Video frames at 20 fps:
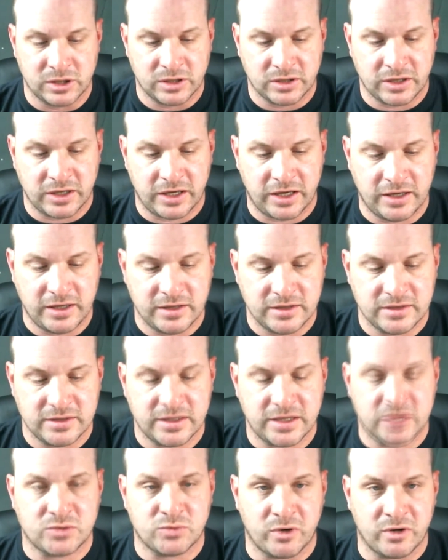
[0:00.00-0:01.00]
Okay,
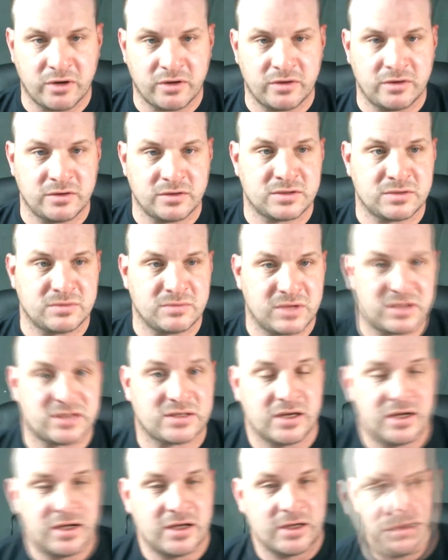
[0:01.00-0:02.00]
that's one of those. That's
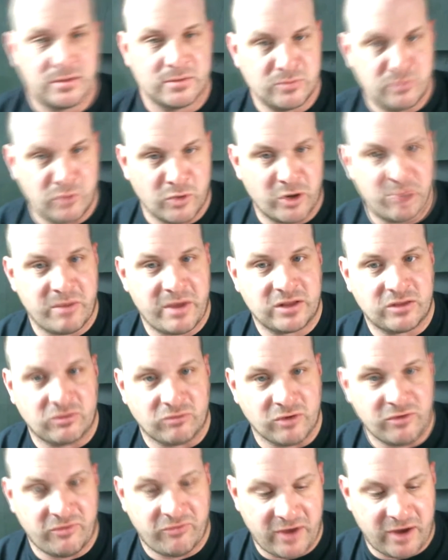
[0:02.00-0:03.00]
one of my
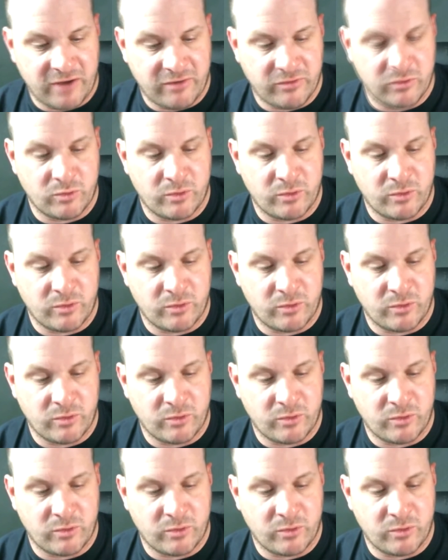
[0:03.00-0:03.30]
3 favorite.